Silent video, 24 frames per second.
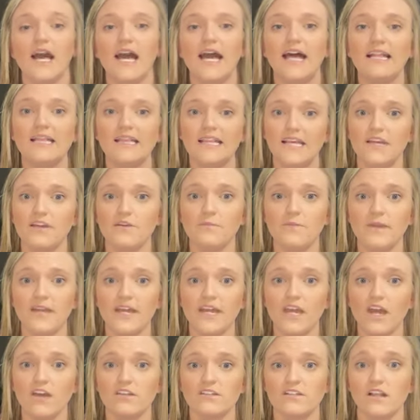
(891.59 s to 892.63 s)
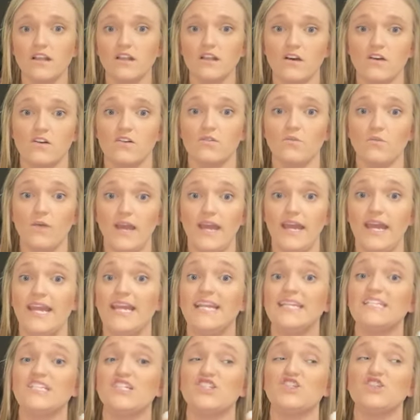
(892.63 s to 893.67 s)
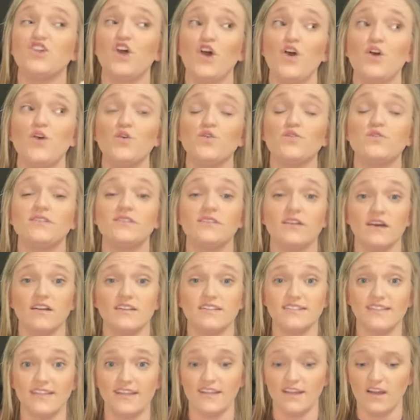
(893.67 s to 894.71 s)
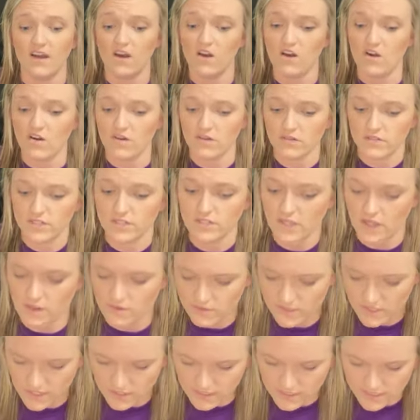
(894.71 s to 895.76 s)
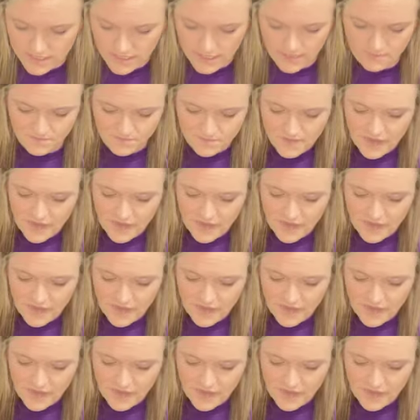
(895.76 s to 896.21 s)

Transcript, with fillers: A little bit goes a long way. It's so sudsy, y'all. So sudsy.